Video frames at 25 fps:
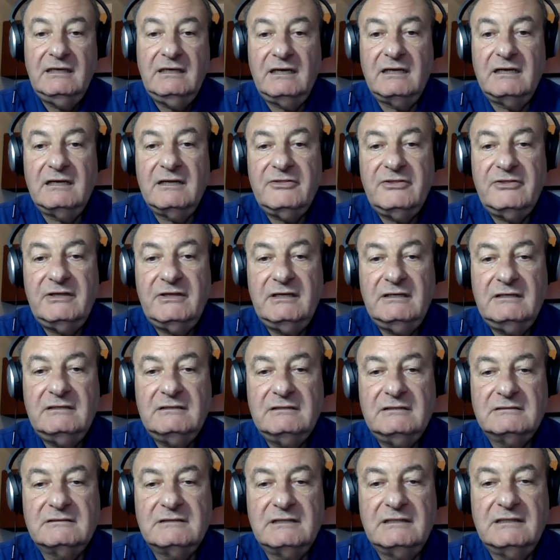And I think
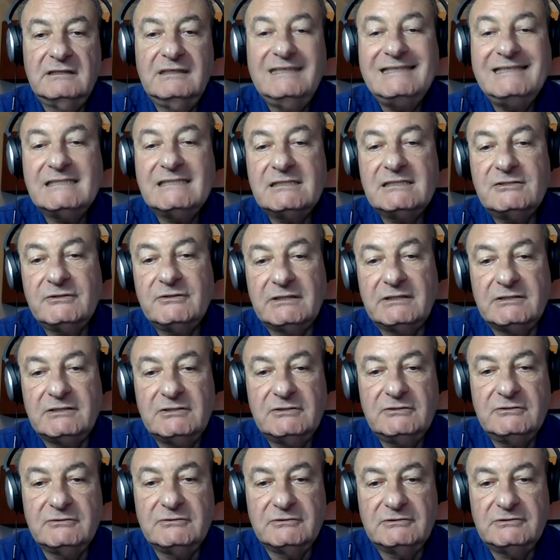the least you can
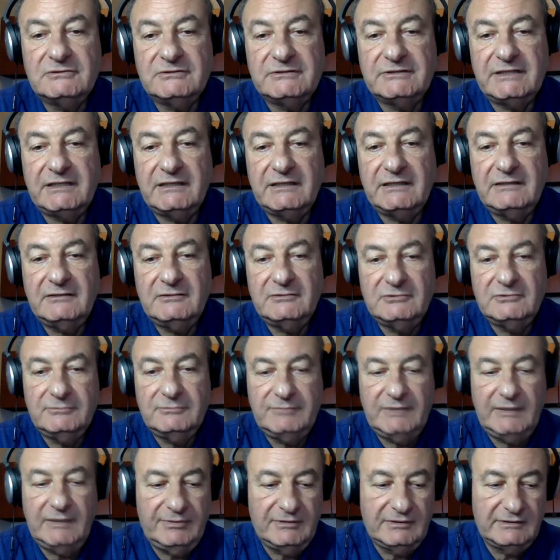do today, you
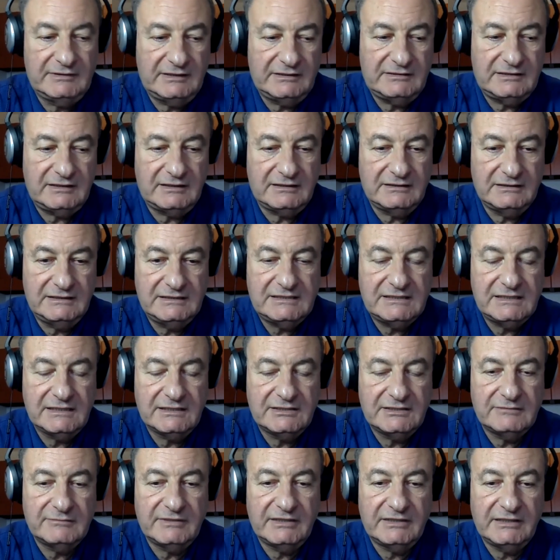people that are listening
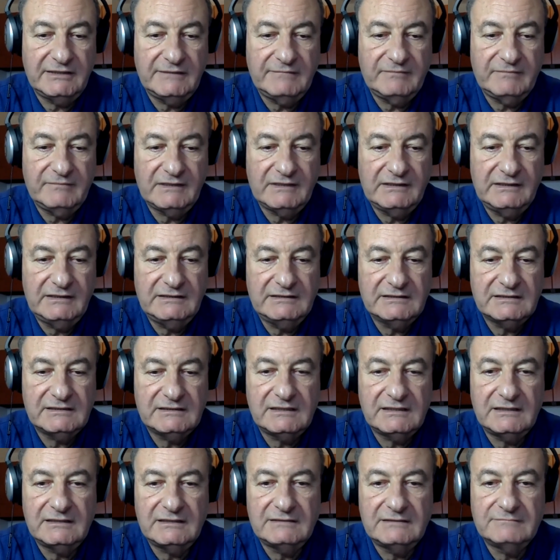to me, is
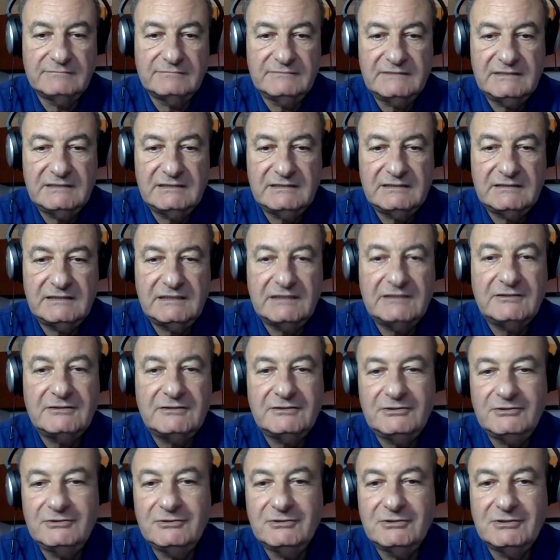sit
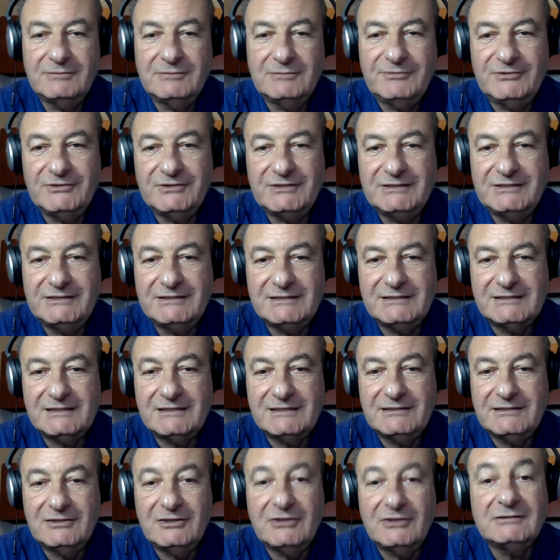on your computers
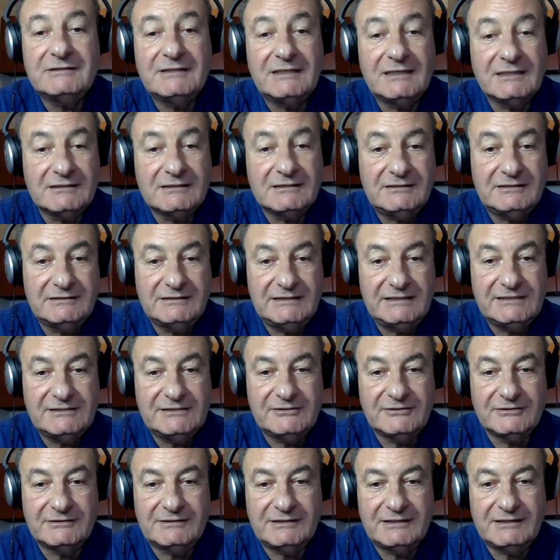and contact these
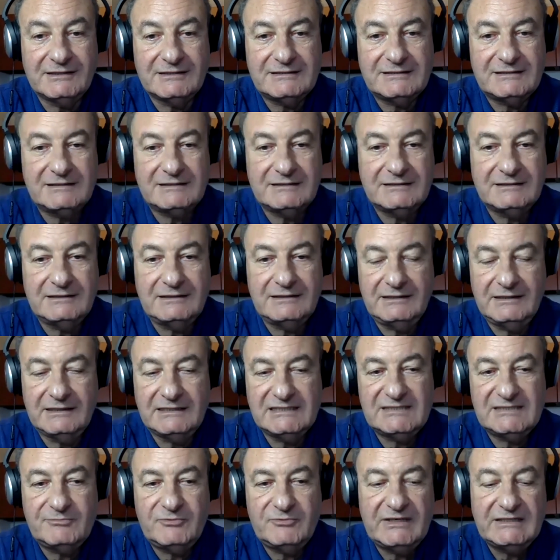contacts and
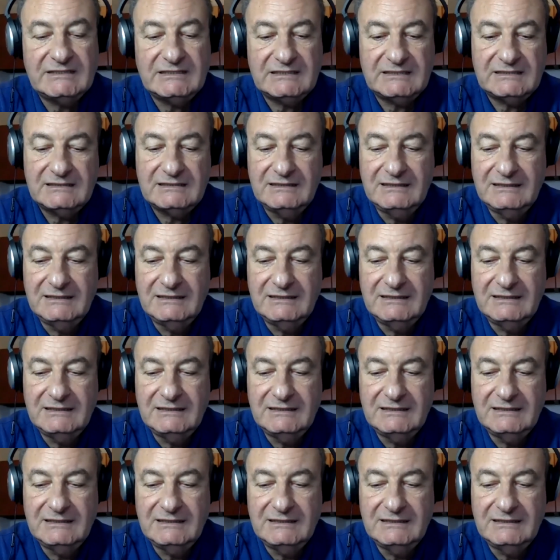express